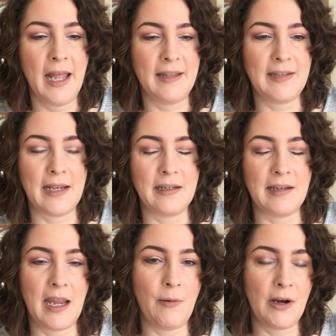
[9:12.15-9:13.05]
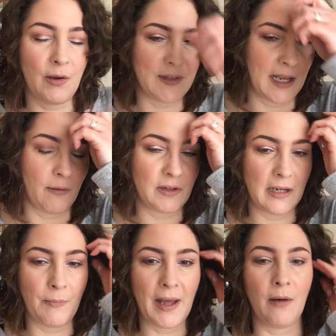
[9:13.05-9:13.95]
Saturday when I was out
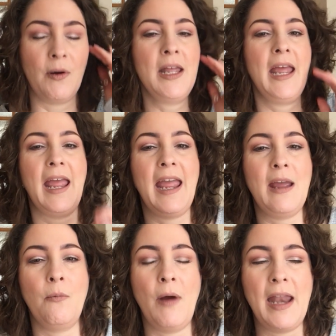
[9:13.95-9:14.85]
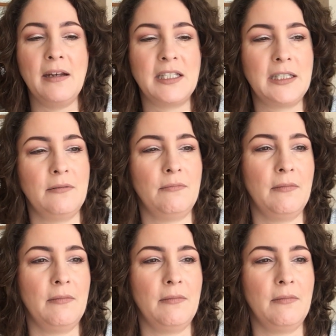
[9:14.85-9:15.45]
and about, it went